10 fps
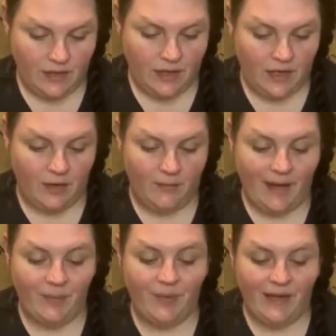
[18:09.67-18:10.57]
I
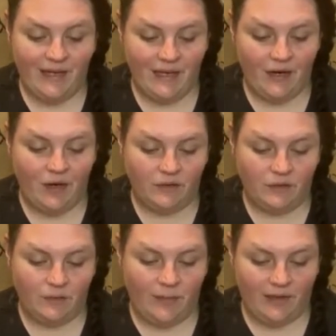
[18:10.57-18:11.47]
put in there
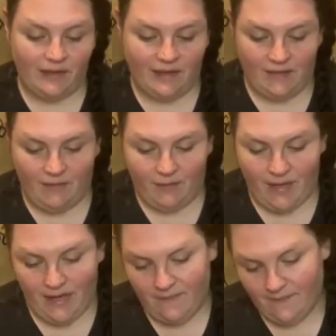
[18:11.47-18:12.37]
also about the giveaway.